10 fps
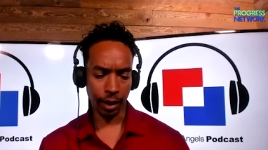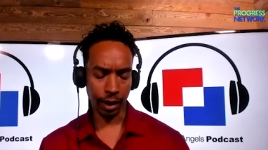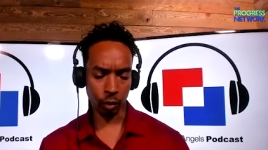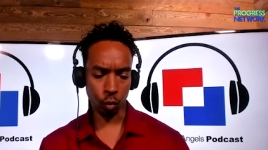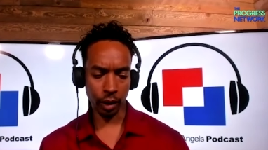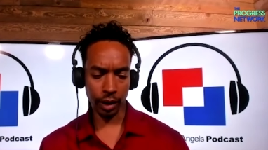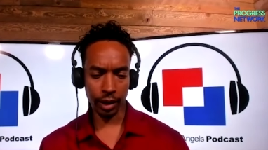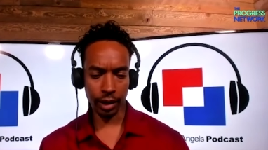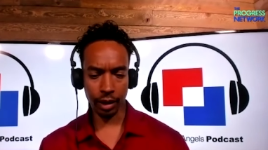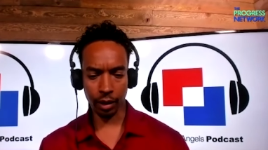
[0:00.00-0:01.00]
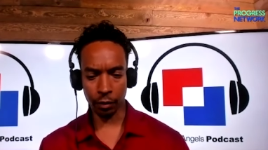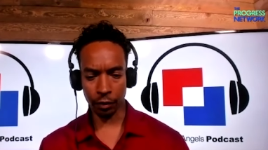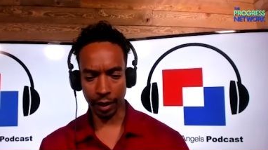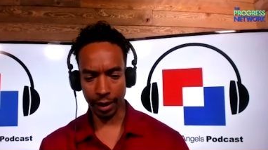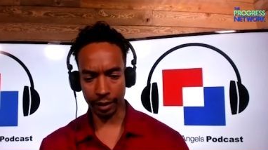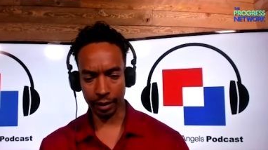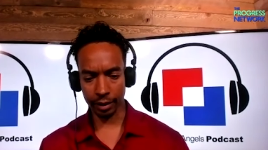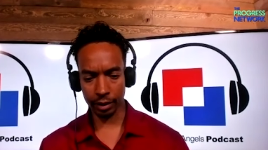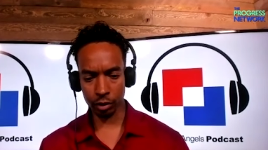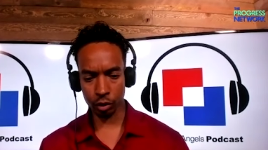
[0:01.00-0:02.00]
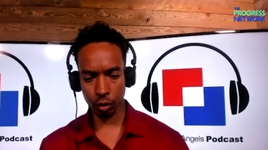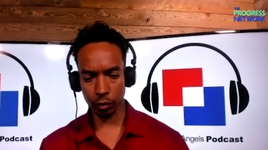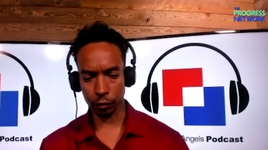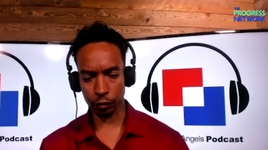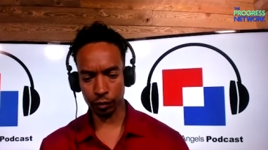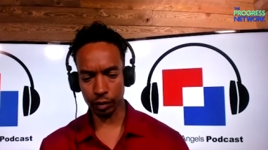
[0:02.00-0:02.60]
in a way that sort of